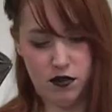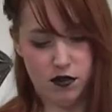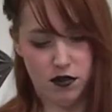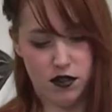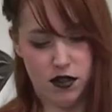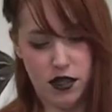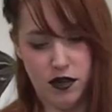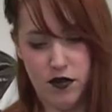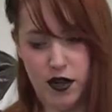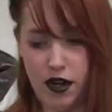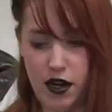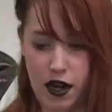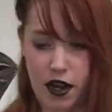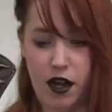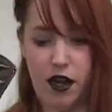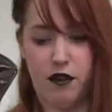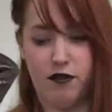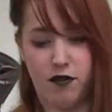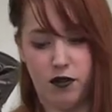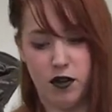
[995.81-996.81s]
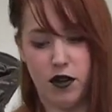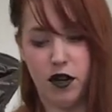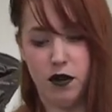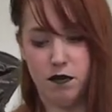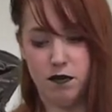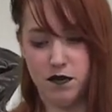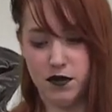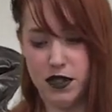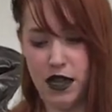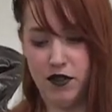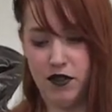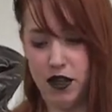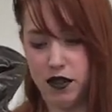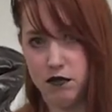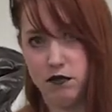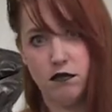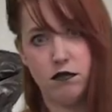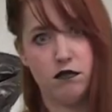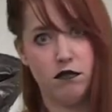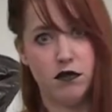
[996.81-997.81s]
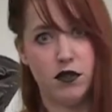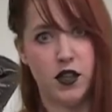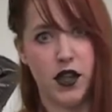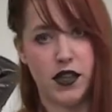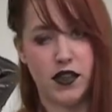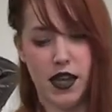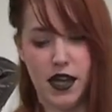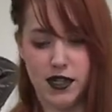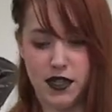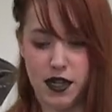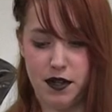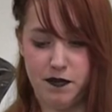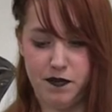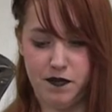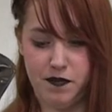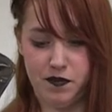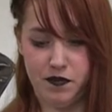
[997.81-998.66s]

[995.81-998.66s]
or seven and a half or seven. You get the idea.